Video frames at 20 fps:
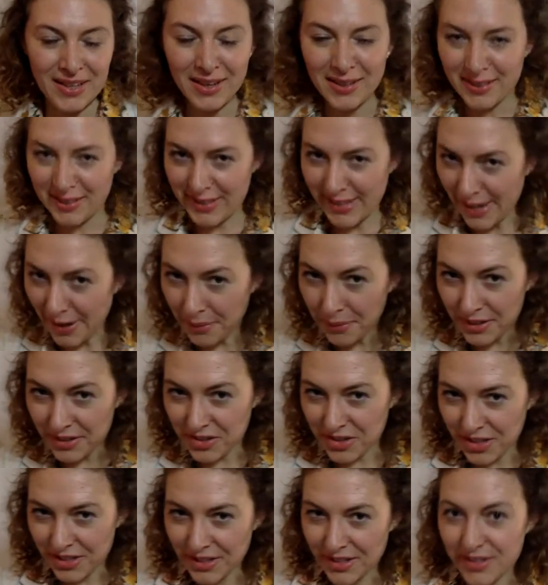The Tao I
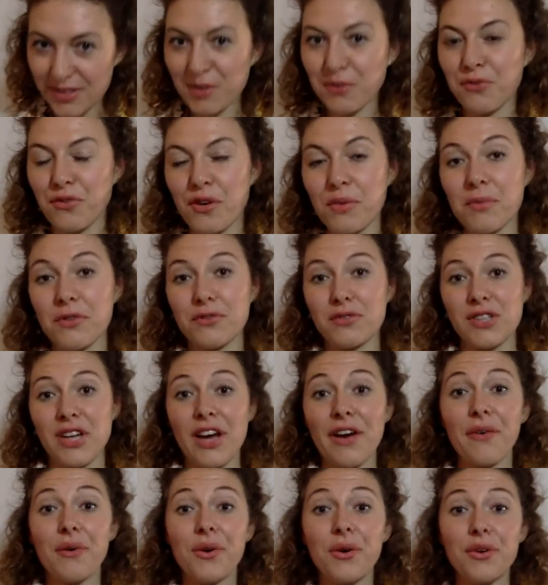Ching is a form of
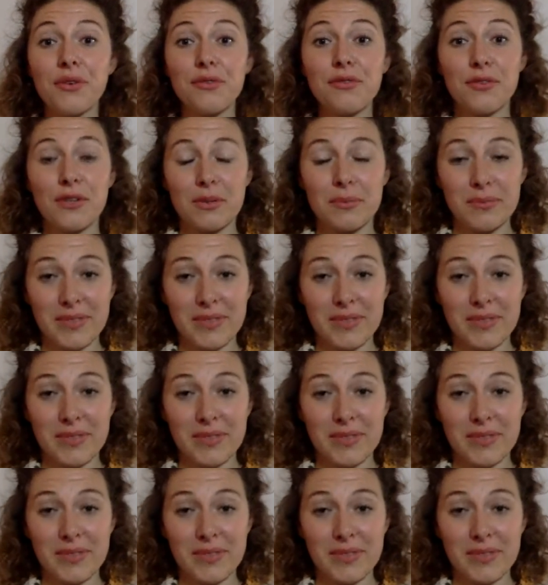tarot from